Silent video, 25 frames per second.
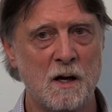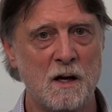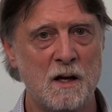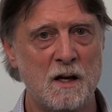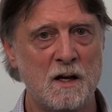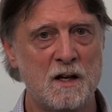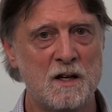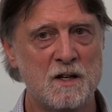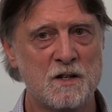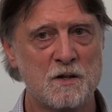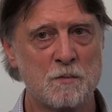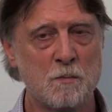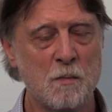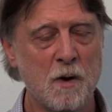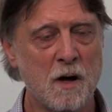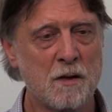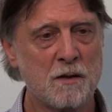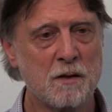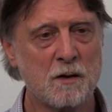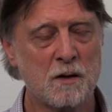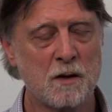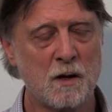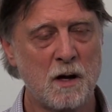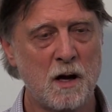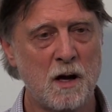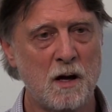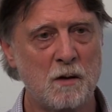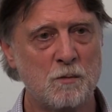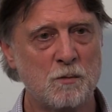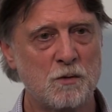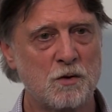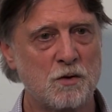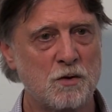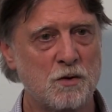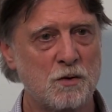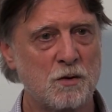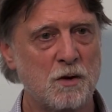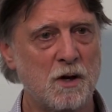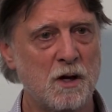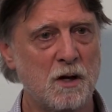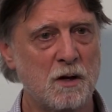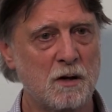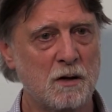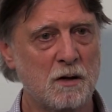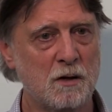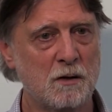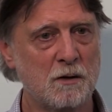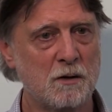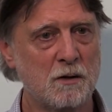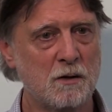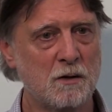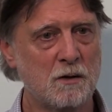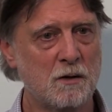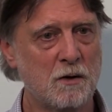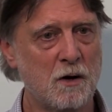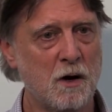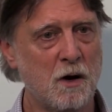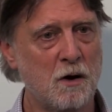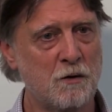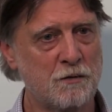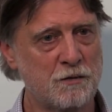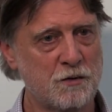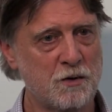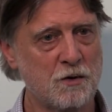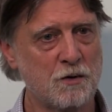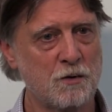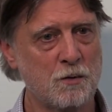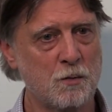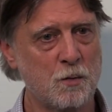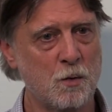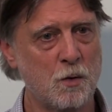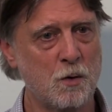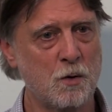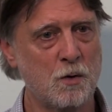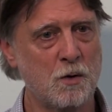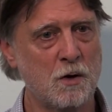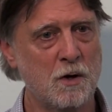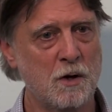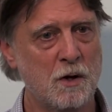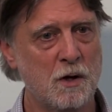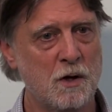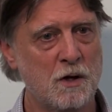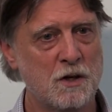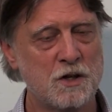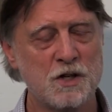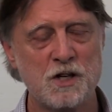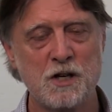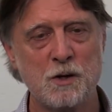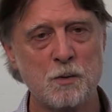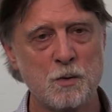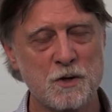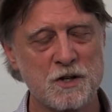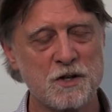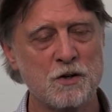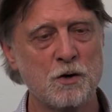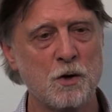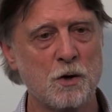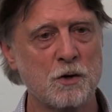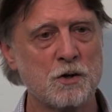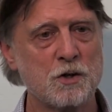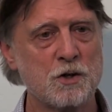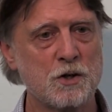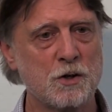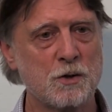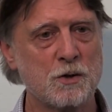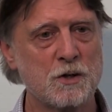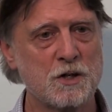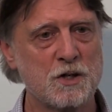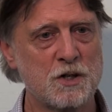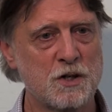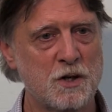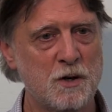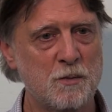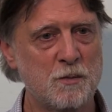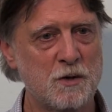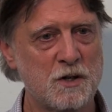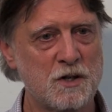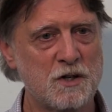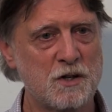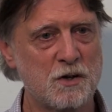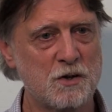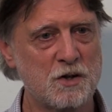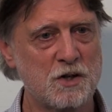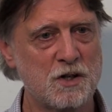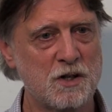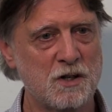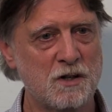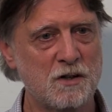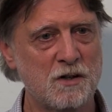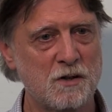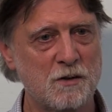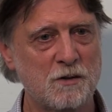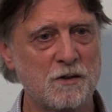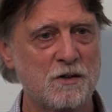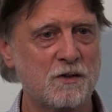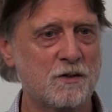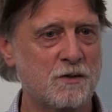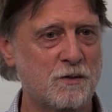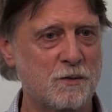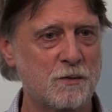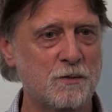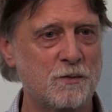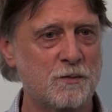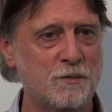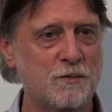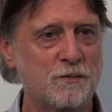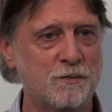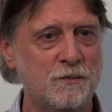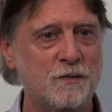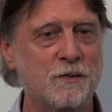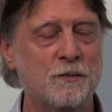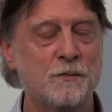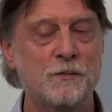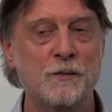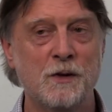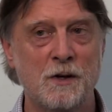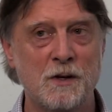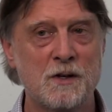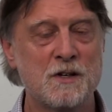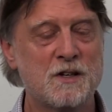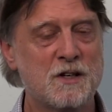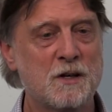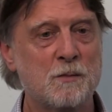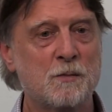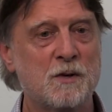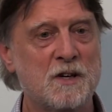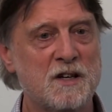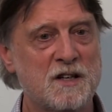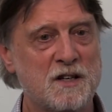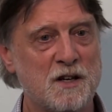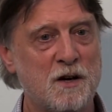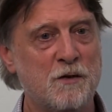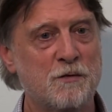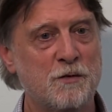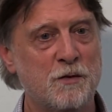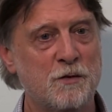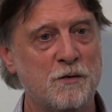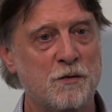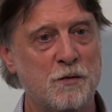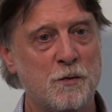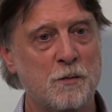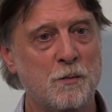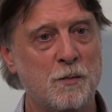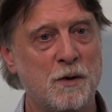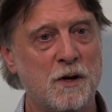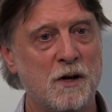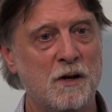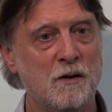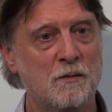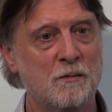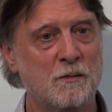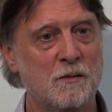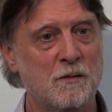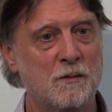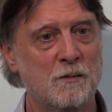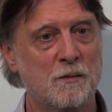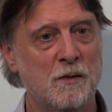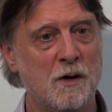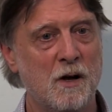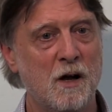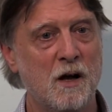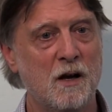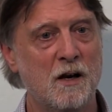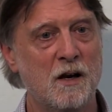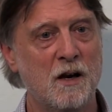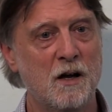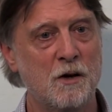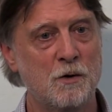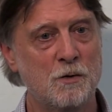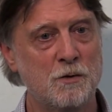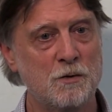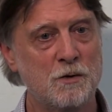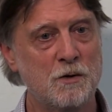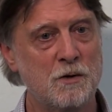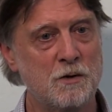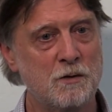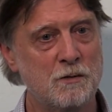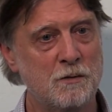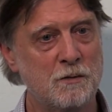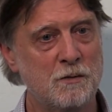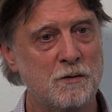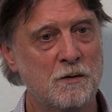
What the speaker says: His mother came to England after the war. She was not Jewish, I mean, so she simply suffered from being alone,